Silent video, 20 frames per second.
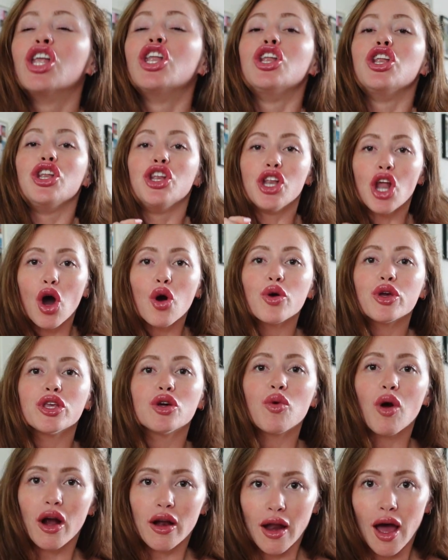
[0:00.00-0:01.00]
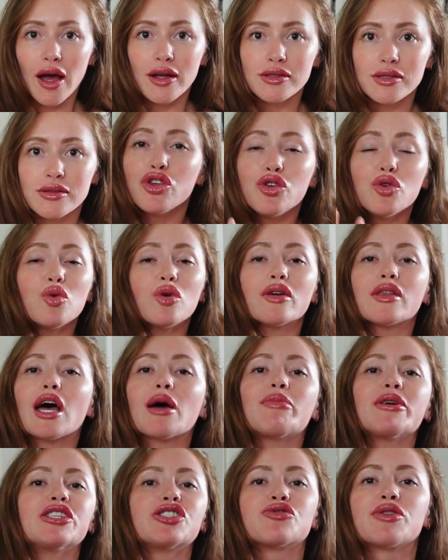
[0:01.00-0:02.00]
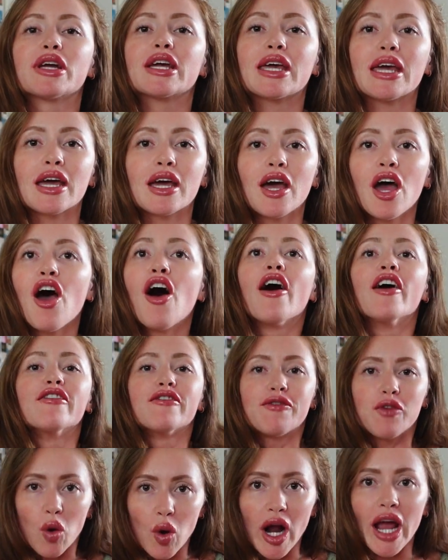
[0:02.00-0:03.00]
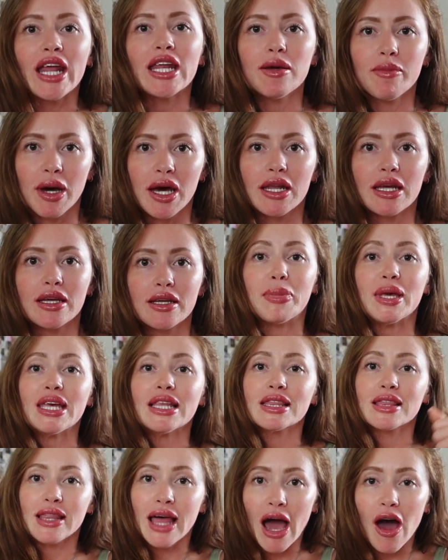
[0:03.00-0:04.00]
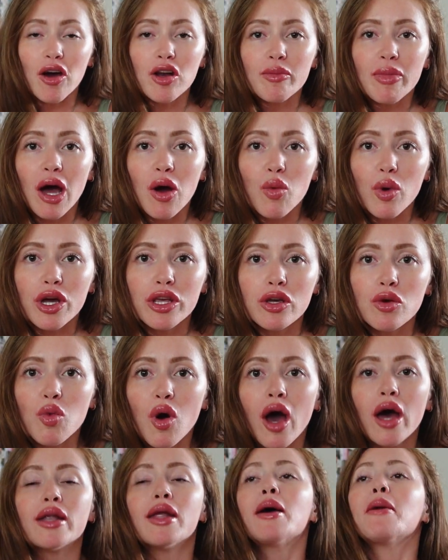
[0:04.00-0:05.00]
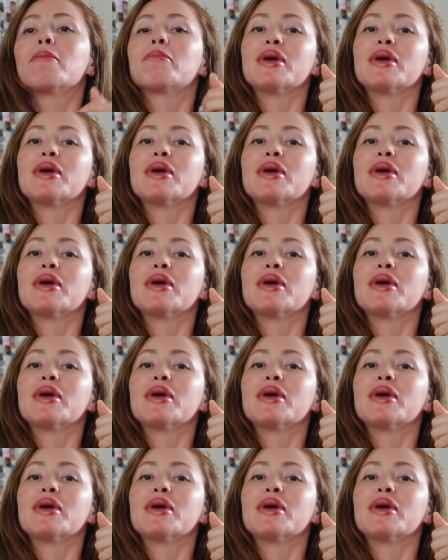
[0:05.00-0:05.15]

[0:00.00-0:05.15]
No, you are not. You will not be shrinking for anybody. Be loud about what you want.